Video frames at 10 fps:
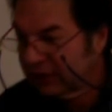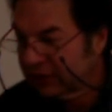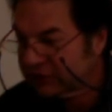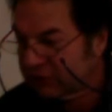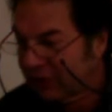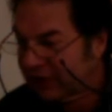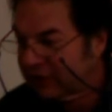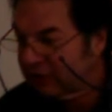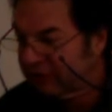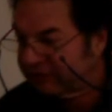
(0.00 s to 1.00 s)
So I can
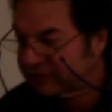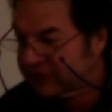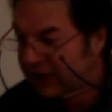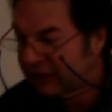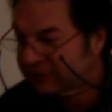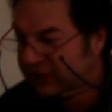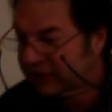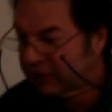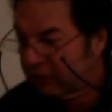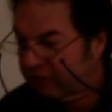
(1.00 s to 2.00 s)
look for Times, I can
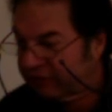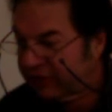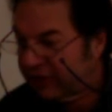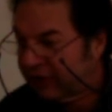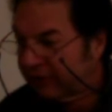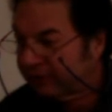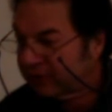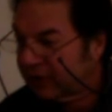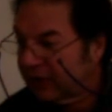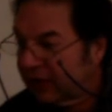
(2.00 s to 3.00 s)
go over here,
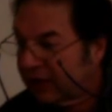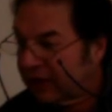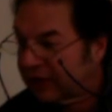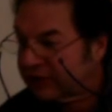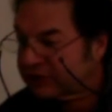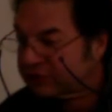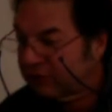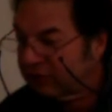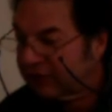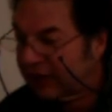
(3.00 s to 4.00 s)
and I can scroll
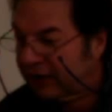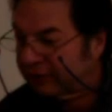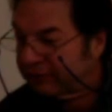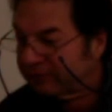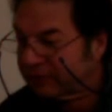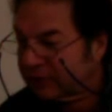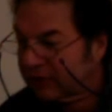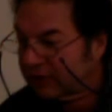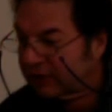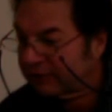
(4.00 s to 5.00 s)
down
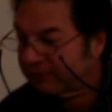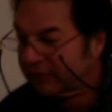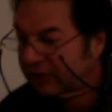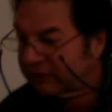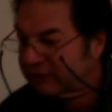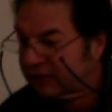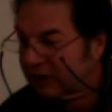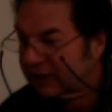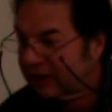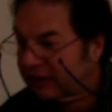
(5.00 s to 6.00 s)
until I
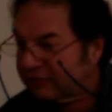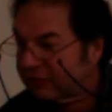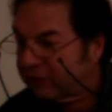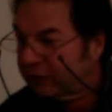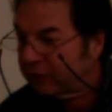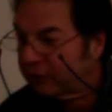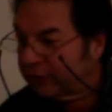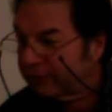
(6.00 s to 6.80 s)
get to